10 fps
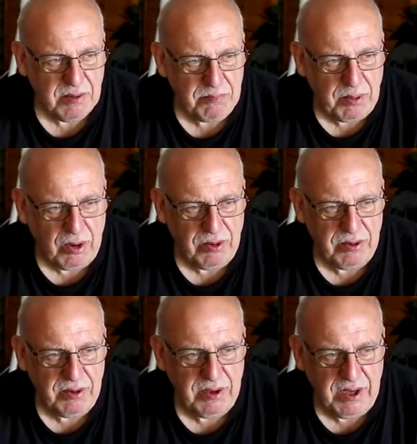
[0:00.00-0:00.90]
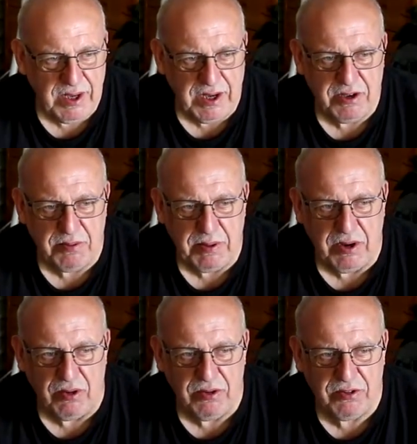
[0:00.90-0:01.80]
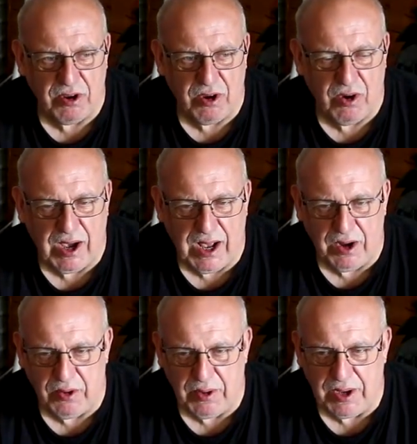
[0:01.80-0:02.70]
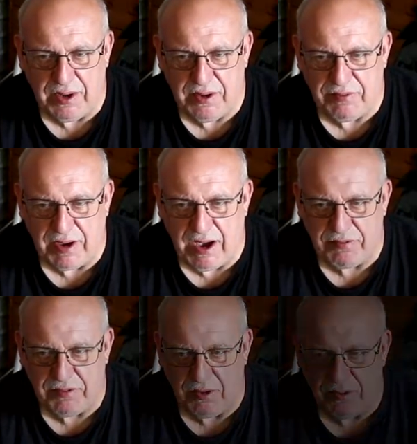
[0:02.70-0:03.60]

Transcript: but it needs to be done, so I'll do it if I have to.